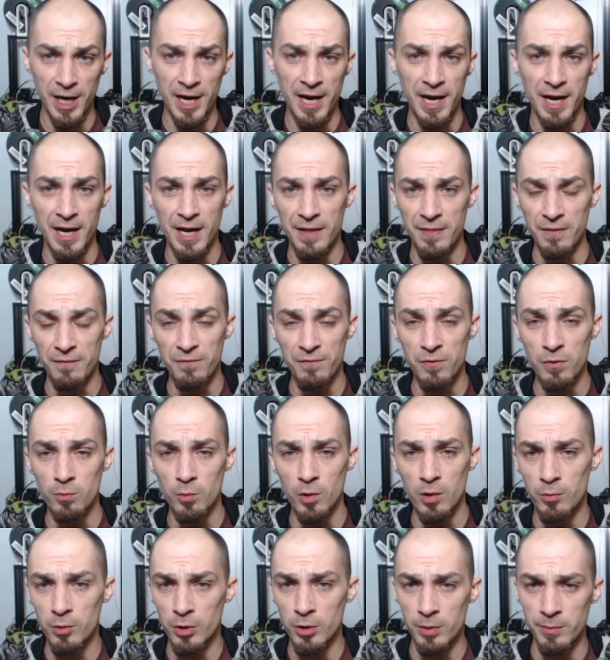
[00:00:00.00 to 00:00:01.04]
and the
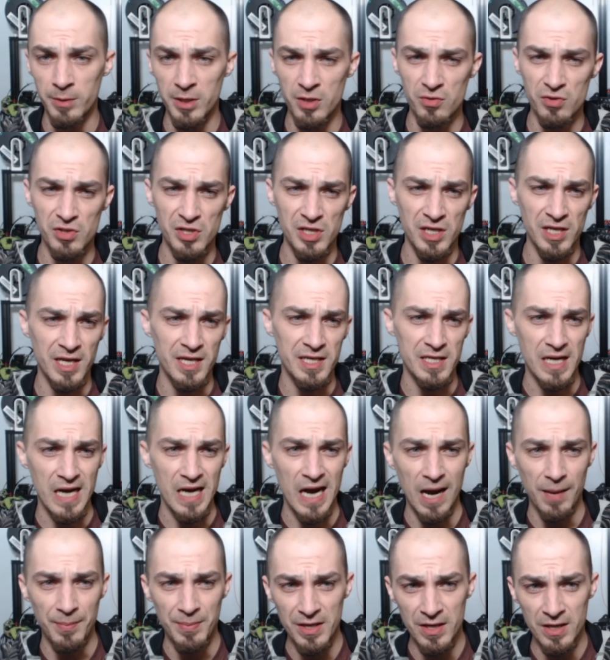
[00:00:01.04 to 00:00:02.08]
firmware we're going to be using is a
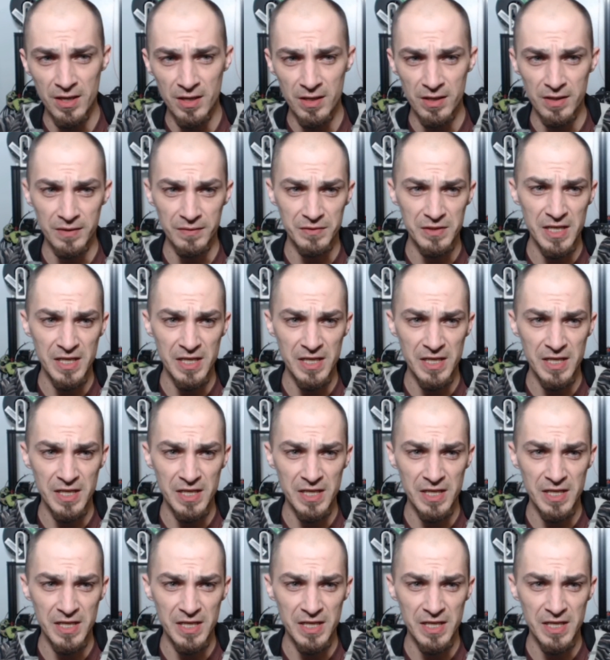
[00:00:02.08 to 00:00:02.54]
copy of